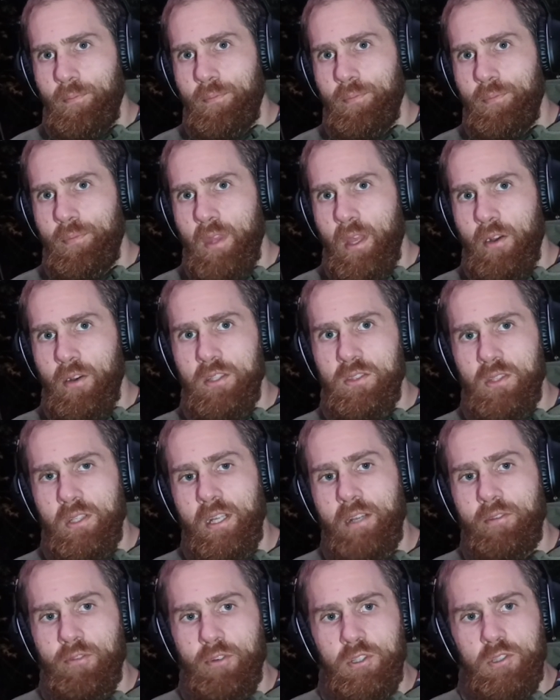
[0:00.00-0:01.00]
there is a
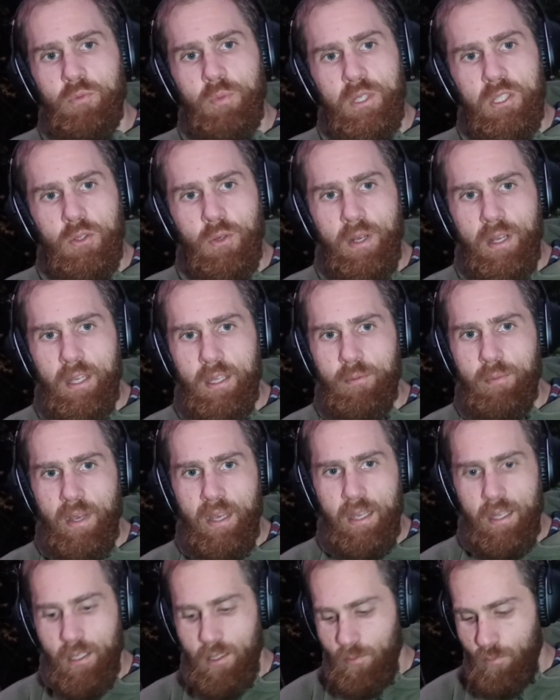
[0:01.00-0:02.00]
difference between
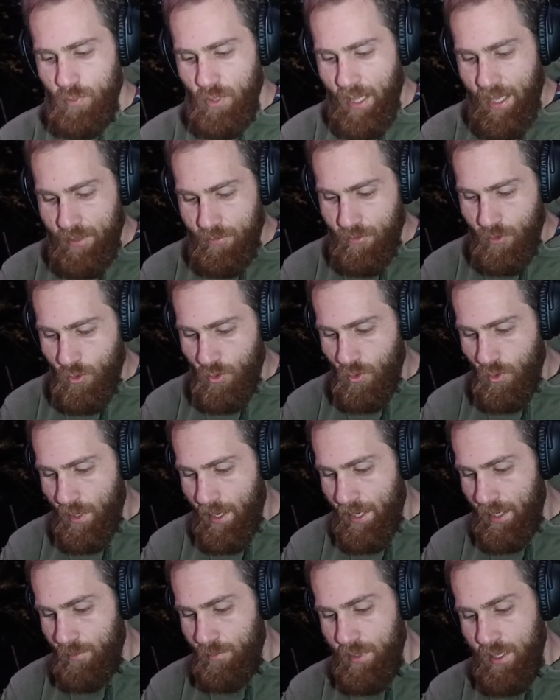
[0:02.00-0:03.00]
being playful
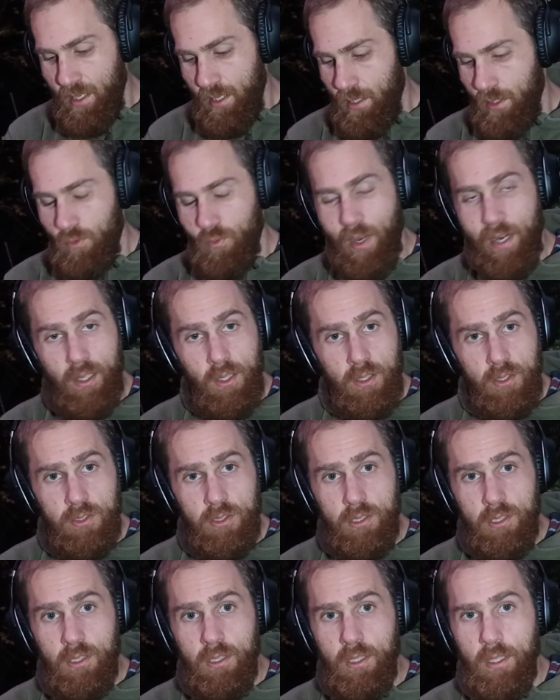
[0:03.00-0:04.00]
and being reckless,